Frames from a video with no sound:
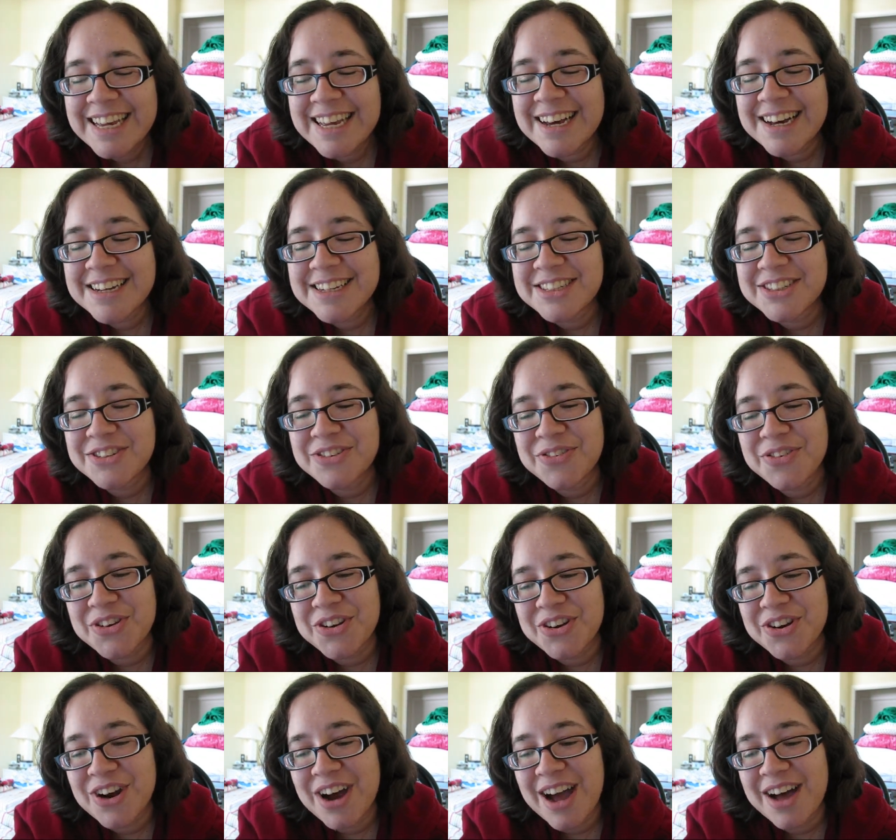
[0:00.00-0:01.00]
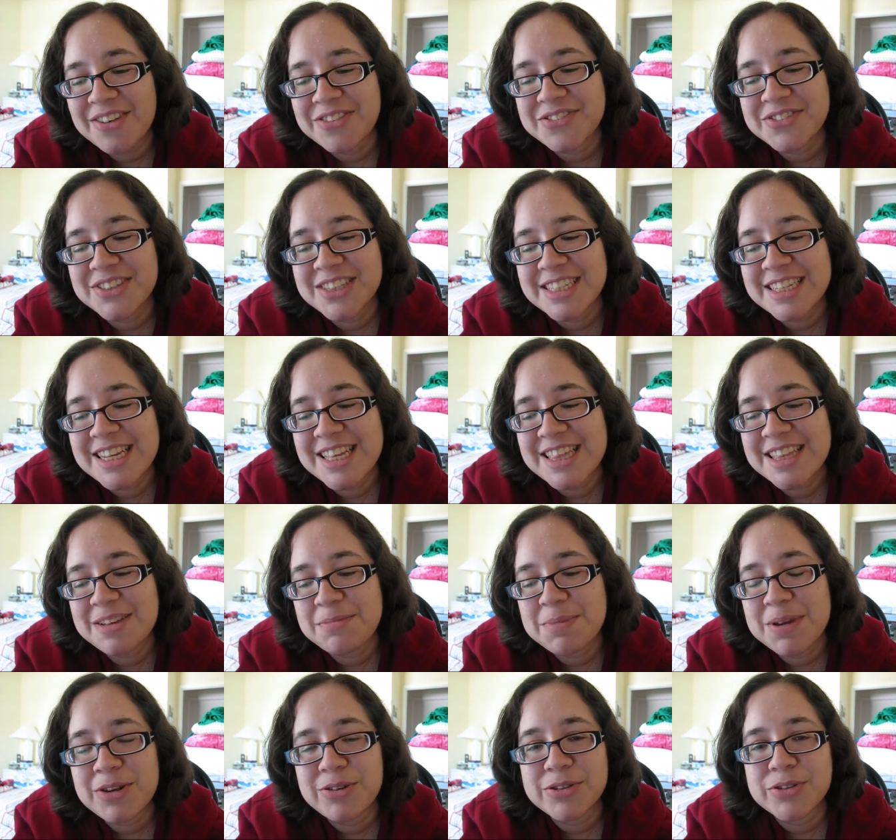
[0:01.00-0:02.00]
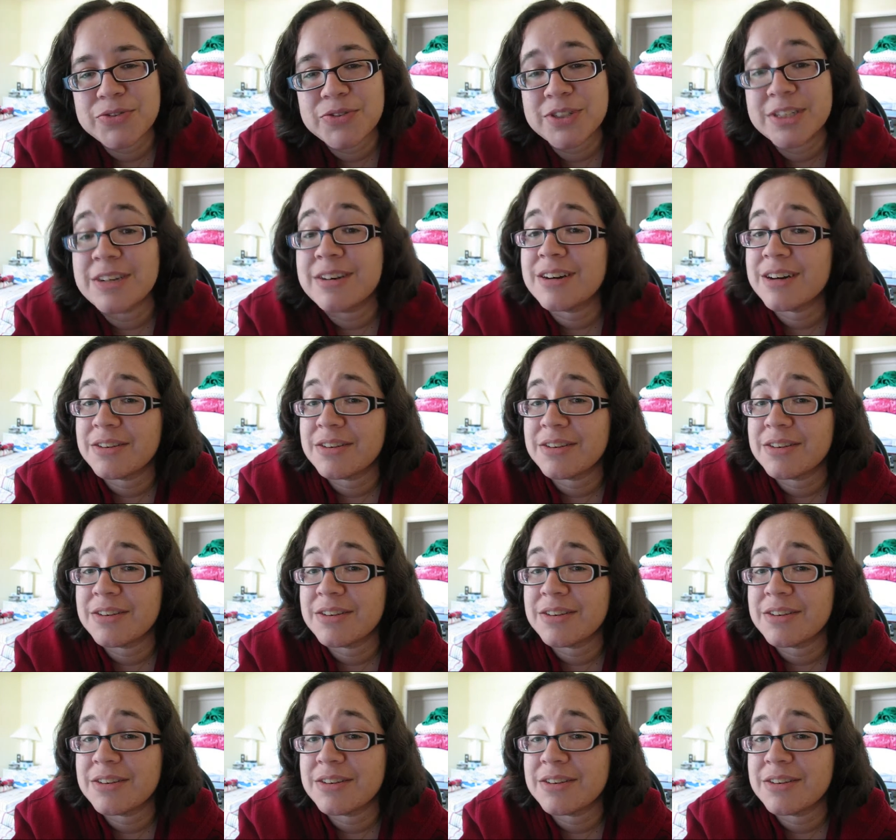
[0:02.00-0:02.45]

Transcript: he also photographed the Beatles for Sale